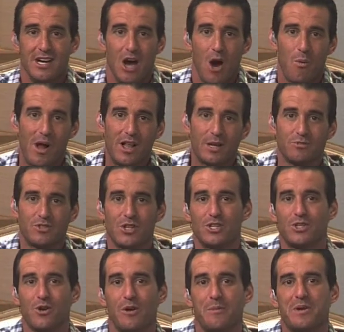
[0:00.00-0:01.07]
welcome to the
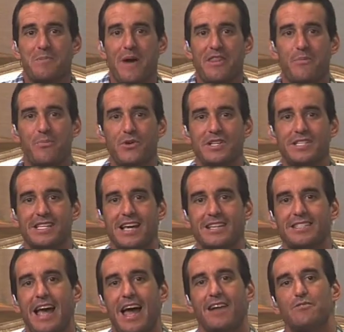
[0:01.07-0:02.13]
tournament by the
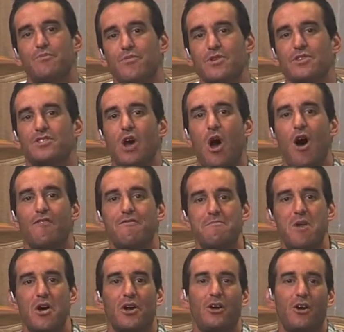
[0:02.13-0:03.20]
Princess and Prince of
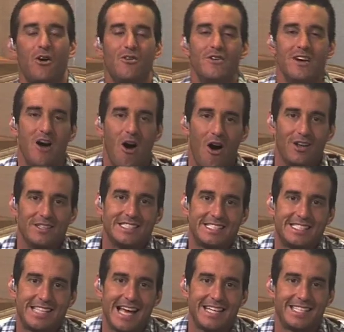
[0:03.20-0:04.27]
Monaco on
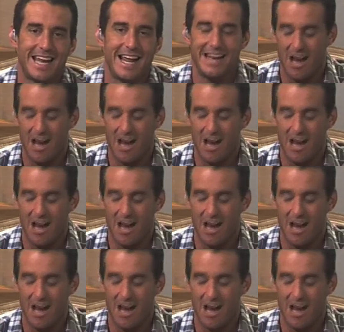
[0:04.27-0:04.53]
Saturday.